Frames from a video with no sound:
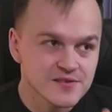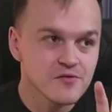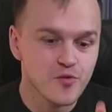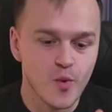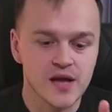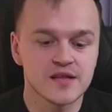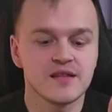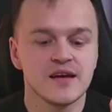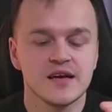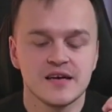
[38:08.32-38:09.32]

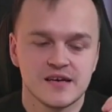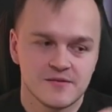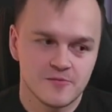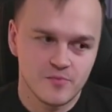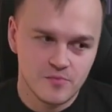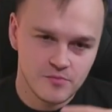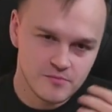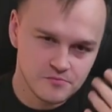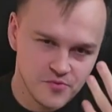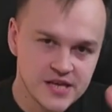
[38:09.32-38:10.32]
When
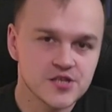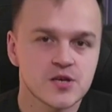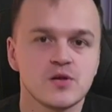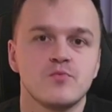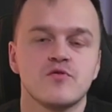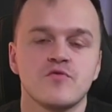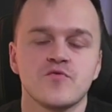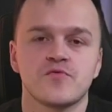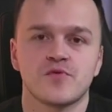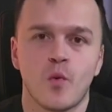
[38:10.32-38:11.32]
natural
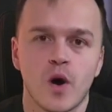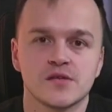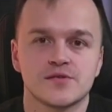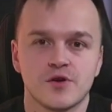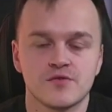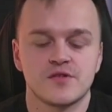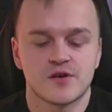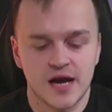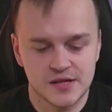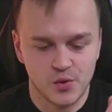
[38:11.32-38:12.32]
move was not the
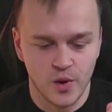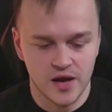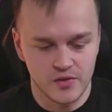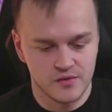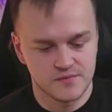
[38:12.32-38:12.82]
right one.